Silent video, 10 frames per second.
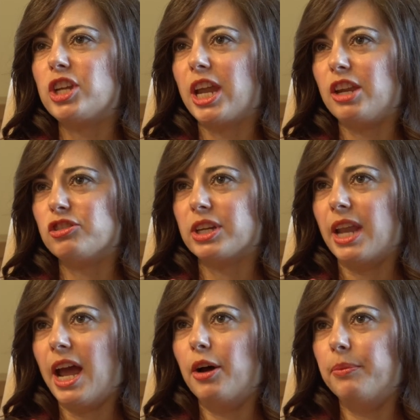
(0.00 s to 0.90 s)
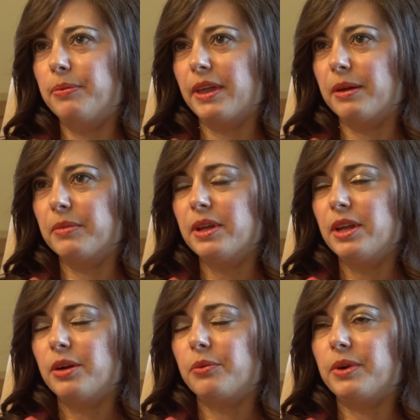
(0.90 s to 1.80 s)
change and help them
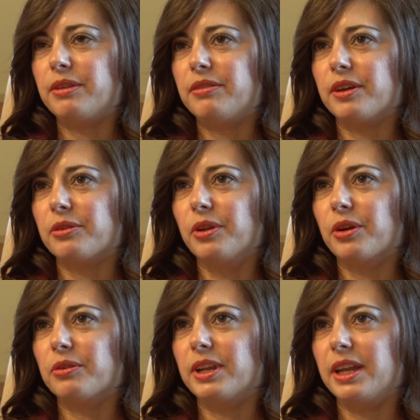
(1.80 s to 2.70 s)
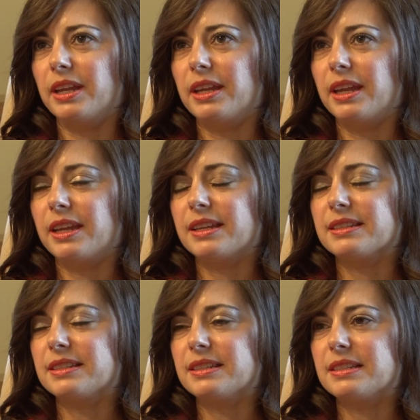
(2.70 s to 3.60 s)
with their learning,
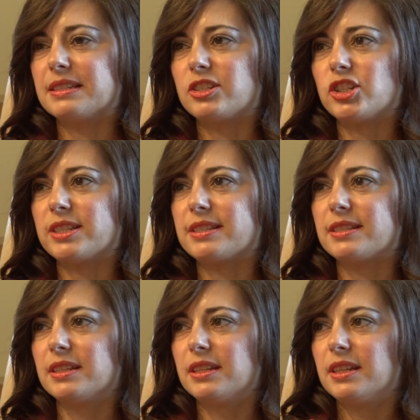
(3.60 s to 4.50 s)
and is just,